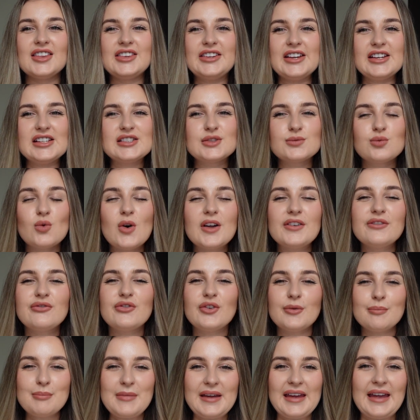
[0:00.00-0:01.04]
This one
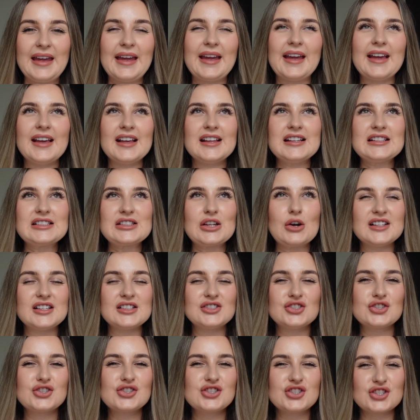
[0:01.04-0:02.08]
for me is
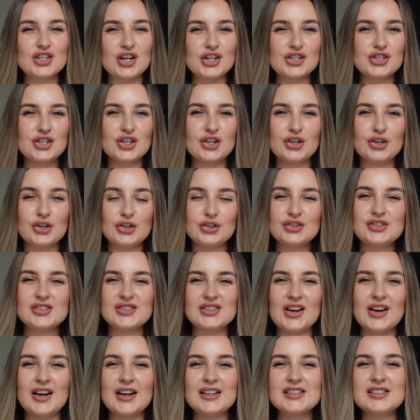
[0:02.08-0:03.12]
just such a good
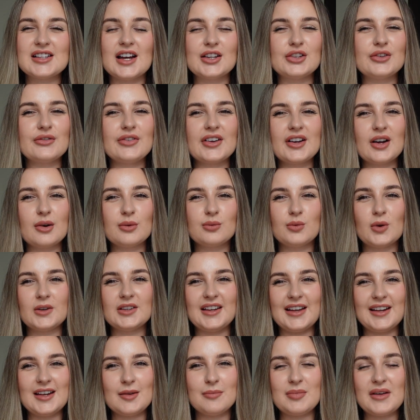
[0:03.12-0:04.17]
size. I don't think I would want
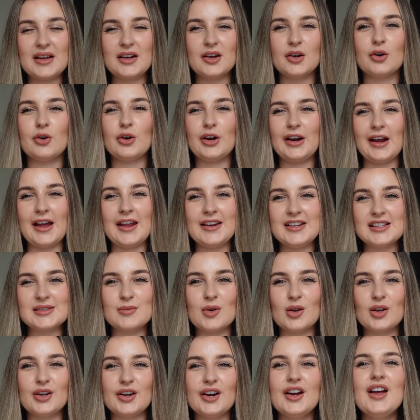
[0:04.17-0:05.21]
it any bigger or any
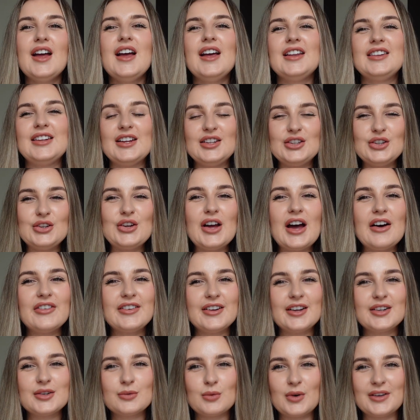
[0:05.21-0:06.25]
smaller. They do have
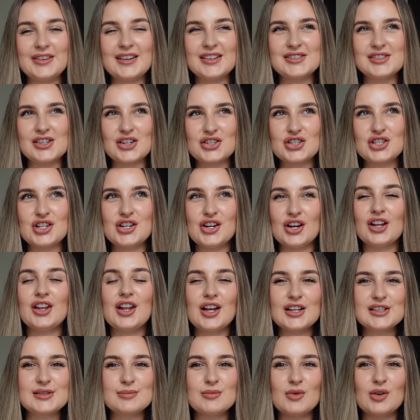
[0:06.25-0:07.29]
another one that's actually a
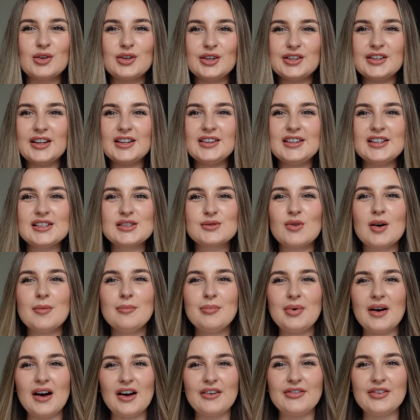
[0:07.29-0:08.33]
lot smaller than this
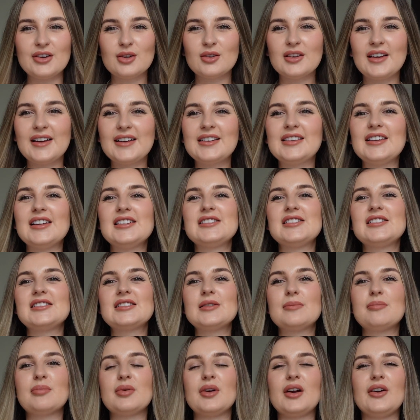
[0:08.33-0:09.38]
one, but I feel like this is
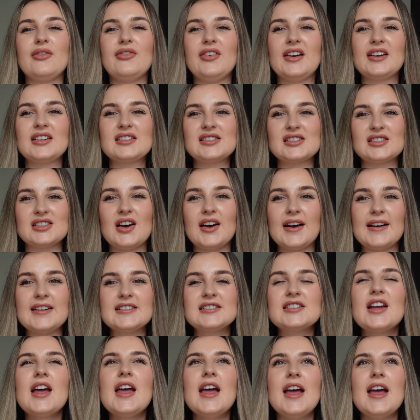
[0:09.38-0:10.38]
the perfect size,